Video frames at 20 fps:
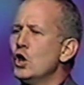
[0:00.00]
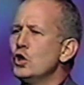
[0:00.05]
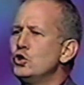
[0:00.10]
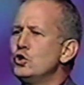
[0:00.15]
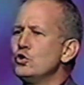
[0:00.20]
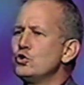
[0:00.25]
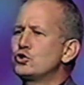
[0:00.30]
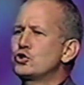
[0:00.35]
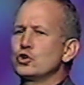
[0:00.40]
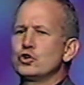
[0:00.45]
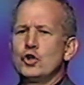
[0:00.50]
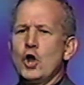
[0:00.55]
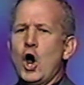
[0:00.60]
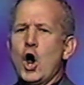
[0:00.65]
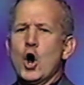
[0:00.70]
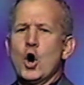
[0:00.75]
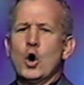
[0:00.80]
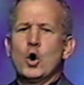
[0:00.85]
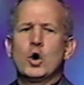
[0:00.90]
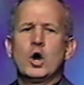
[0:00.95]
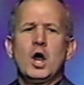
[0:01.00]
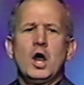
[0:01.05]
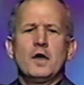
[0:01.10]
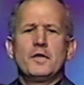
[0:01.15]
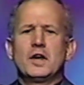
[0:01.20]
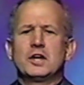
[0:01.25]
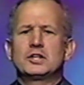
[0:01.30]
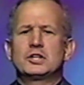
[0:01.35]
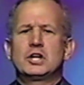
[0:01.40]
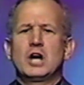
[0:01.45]
you should know
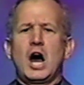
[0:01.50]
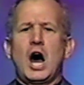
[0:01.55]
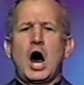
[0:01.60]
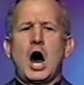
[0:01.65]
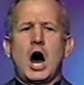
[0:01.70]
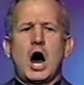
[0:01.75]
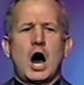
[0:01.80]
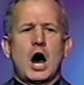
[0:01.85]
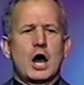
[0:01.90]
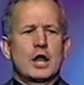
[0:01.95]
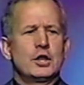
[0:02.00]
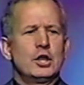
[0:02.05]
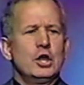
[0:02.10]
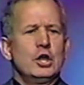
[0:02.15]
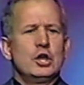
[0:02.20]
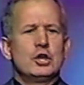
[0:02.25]
that God